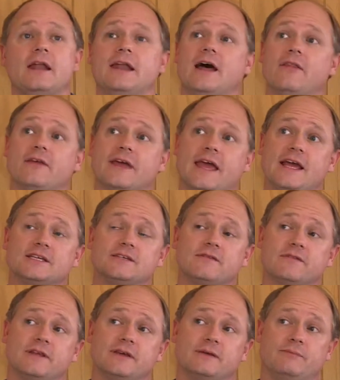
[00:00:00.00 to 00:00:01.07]
Now, in the case
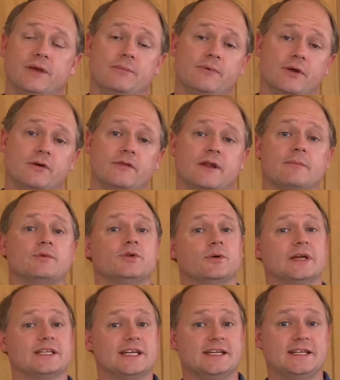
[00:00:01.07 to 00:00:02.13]
of the BPO that I'm
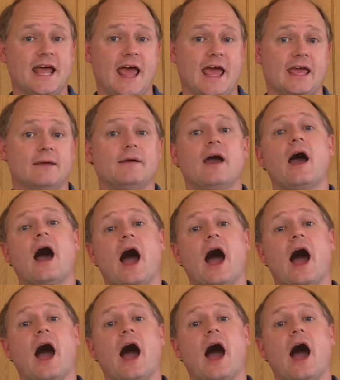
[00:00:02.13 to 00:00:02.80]
doing today,